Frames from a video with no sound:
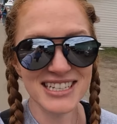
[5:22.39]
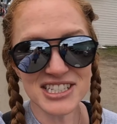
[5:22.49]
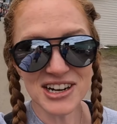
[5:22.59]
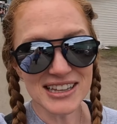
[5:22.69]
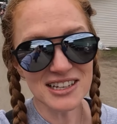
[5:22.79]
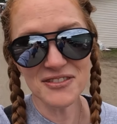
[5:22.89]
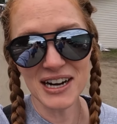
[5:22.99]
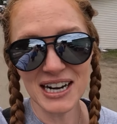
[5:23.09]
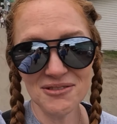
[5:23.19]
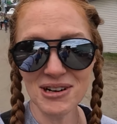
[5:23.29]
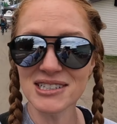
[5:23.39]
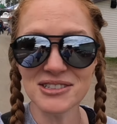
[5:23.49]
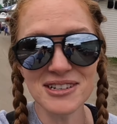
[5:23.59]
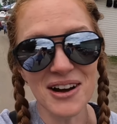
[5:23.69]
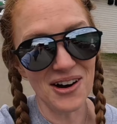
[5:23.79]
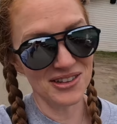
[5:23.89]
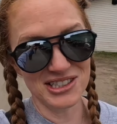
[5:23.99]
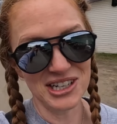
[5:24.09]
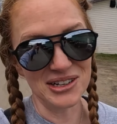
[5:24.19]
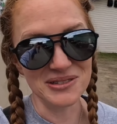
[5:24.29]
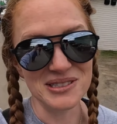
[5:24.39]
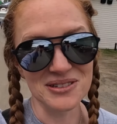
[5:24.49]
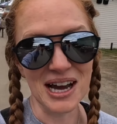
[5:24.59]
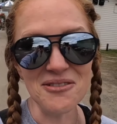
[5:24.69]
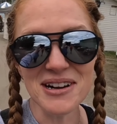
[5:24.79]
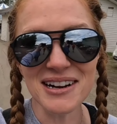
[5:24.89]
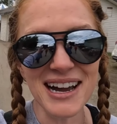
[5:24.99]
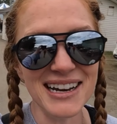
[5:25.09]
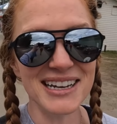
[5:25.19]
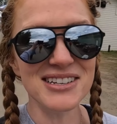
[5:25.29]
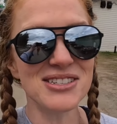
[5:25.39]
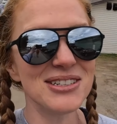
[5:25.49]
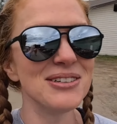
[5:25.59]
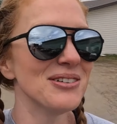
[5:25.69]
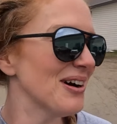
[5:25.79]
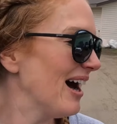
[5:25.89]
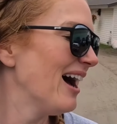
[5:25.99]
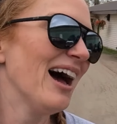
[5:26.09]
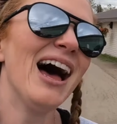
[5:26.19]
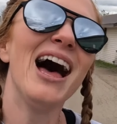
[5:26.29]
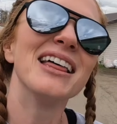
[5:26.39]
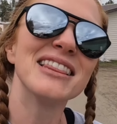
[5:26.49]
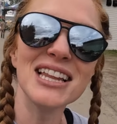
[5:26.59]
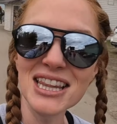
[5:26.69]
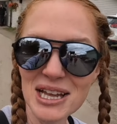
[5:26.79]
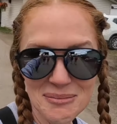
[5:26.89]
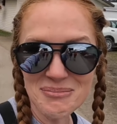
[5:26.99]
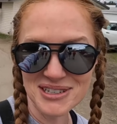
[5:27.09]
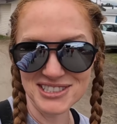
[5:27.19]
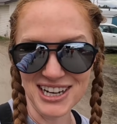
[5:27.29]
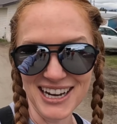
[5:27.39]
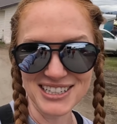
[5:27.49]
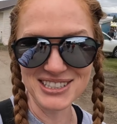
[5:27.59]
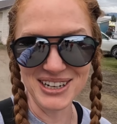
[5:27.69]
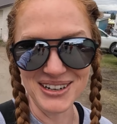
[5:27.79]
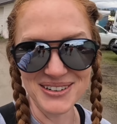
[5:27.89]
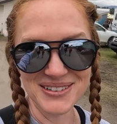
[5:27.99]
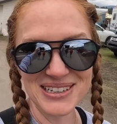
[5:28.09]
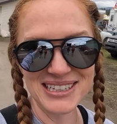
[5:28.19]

This year at the fair, we're doing all the shows. So now we are heading to the lumberjack show.